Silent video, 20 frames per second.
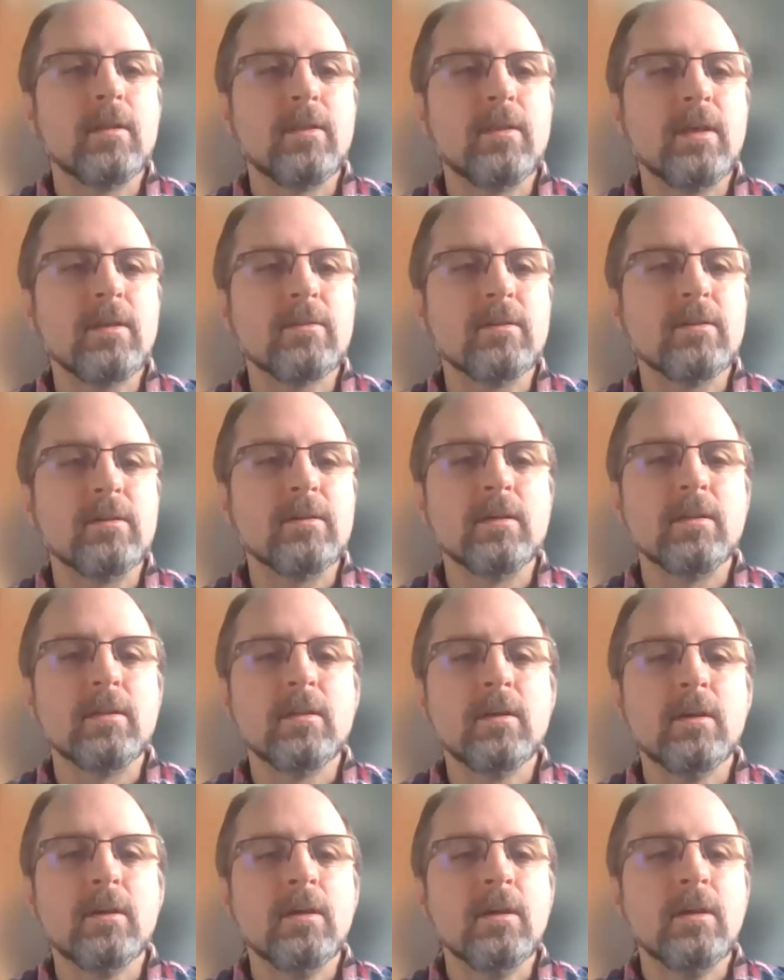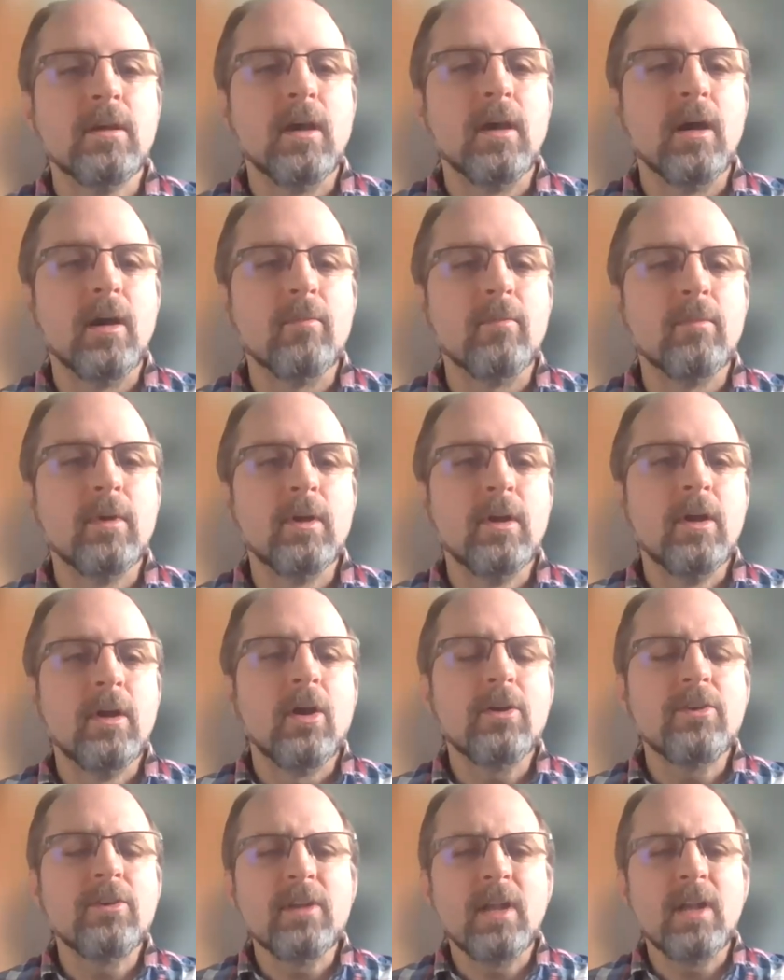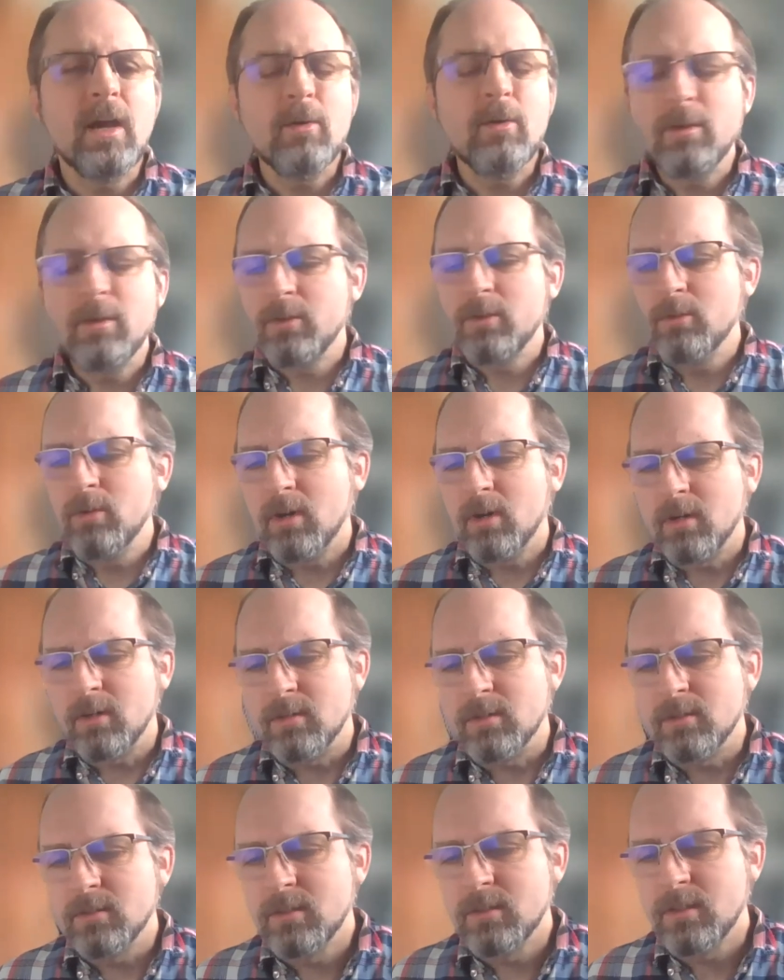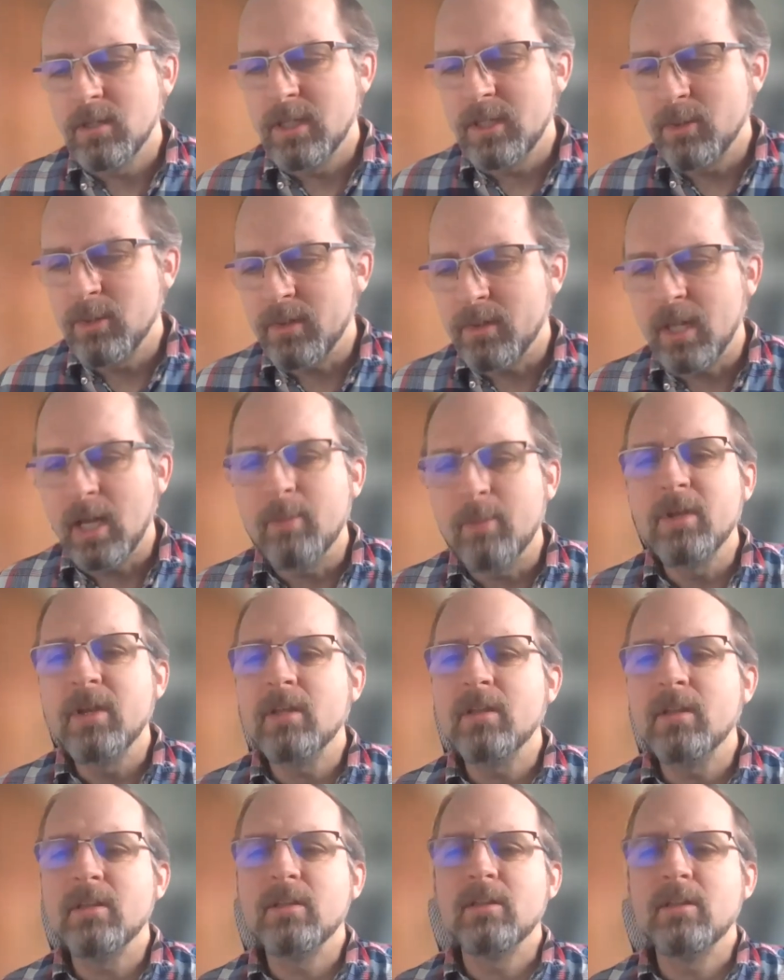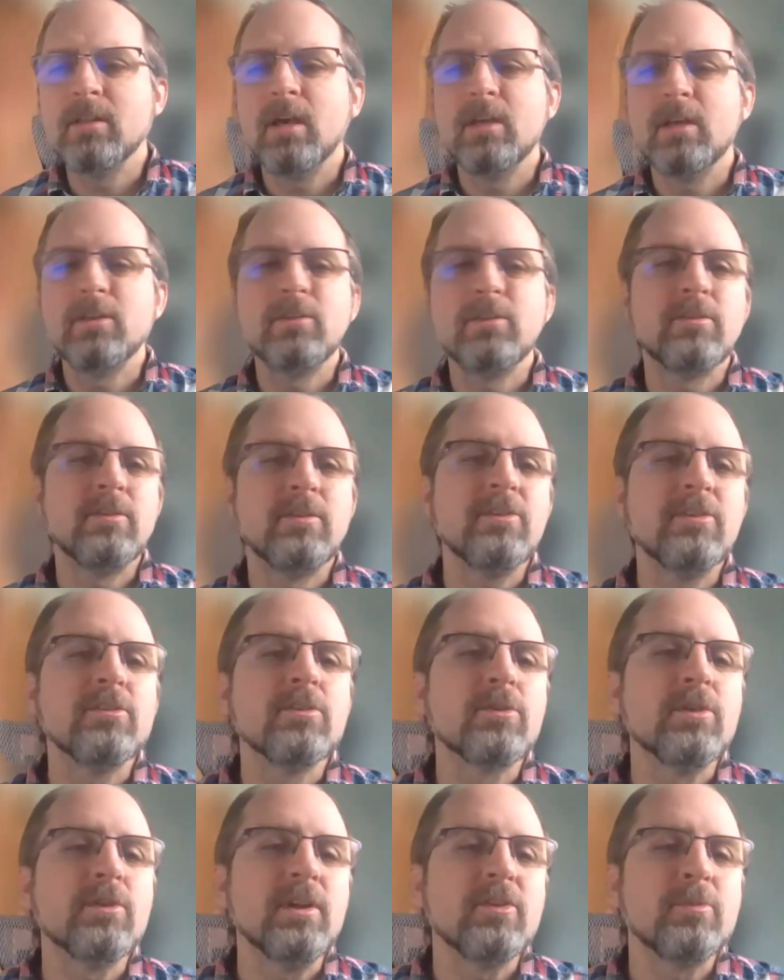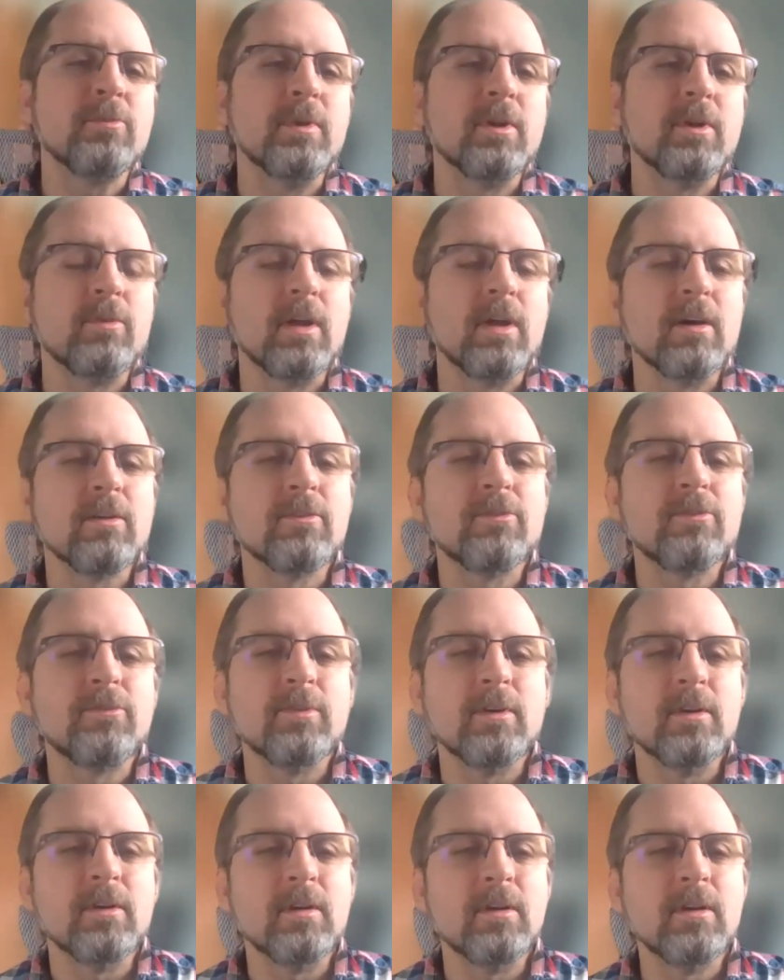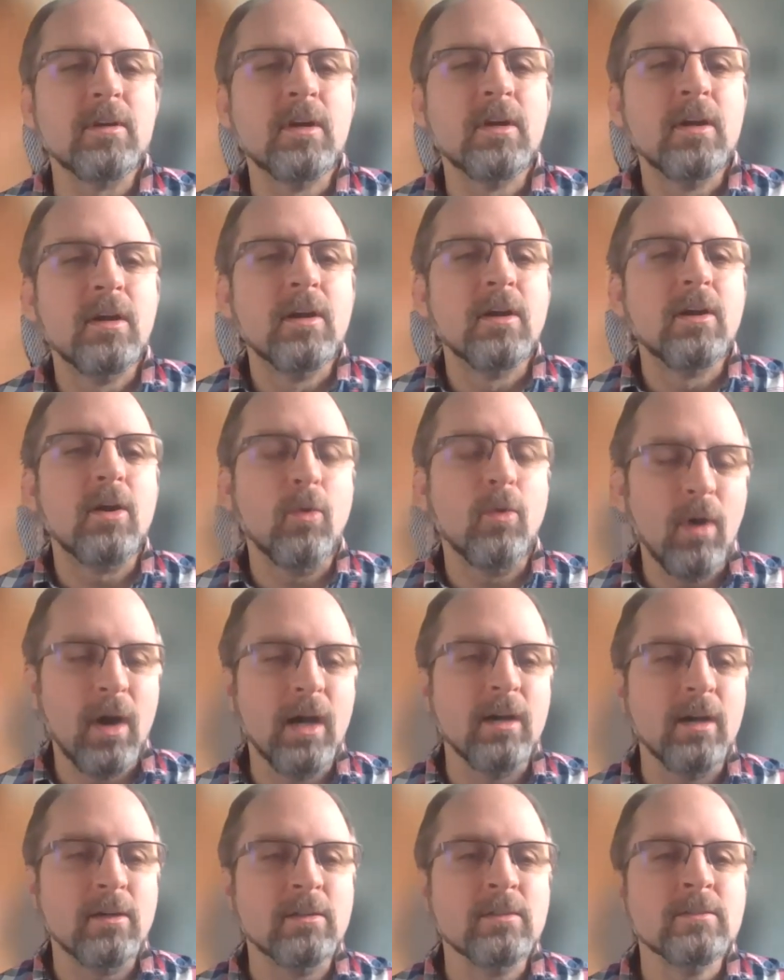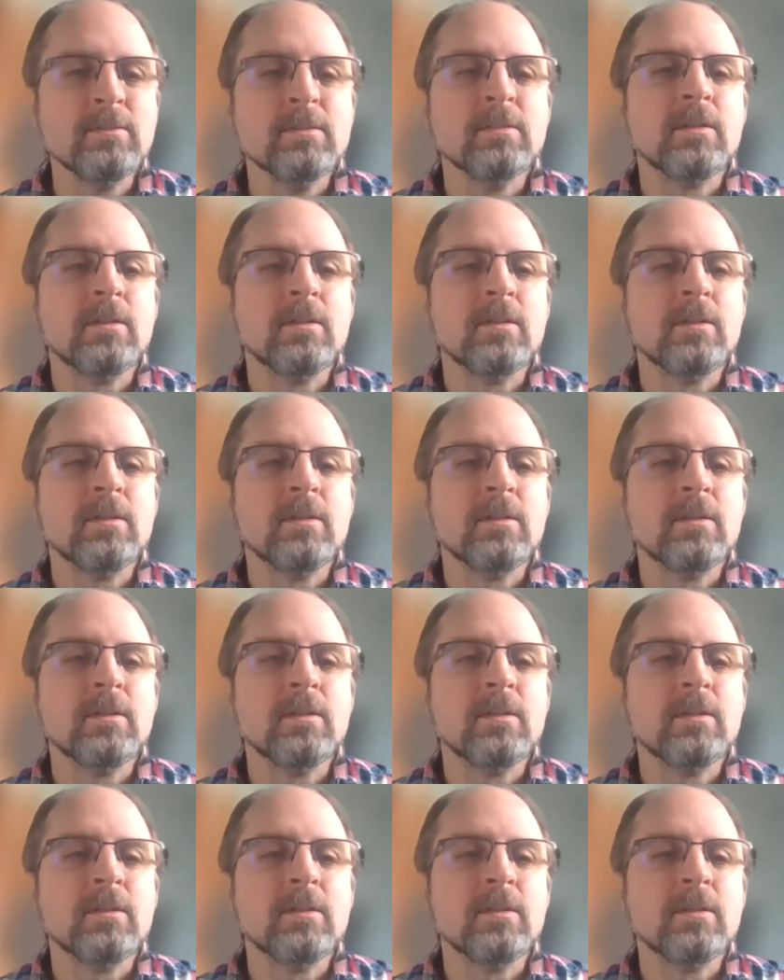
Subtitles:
Thanks, Elliot. Archana, how are you all dealing with that? I mean, Digital Green has been around for a while.